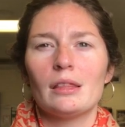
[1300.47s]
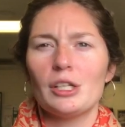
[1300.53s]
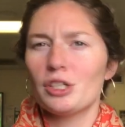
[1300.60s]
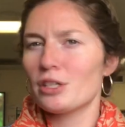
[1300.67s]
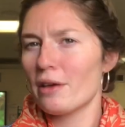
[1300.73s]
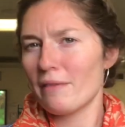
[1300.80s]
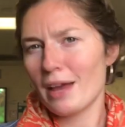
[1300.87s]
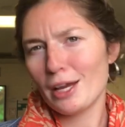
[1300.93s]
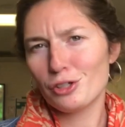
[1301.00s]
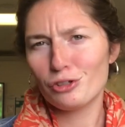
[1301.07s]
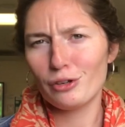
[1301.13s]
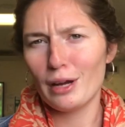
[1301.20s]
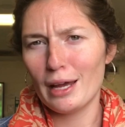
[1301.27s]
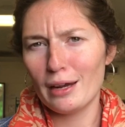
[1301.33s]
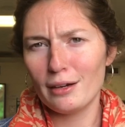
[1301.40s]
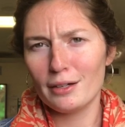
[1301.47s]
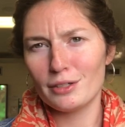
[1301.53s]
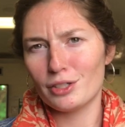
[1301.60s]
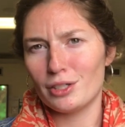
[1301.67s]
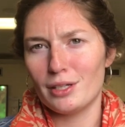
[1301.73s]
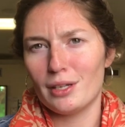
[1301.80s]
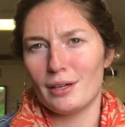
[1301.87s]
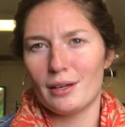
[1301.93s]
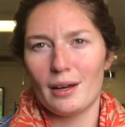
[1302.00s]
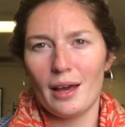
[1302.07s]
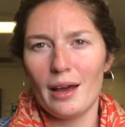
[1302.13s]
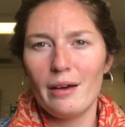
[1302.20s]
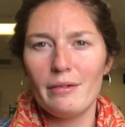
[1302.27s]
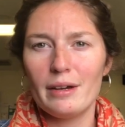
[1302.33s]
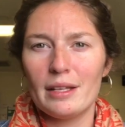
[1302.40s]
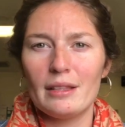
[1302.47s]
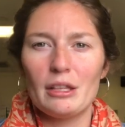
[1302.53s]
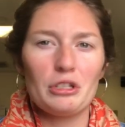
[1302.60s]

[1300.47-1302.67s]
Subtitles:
they just have extra energy, you know?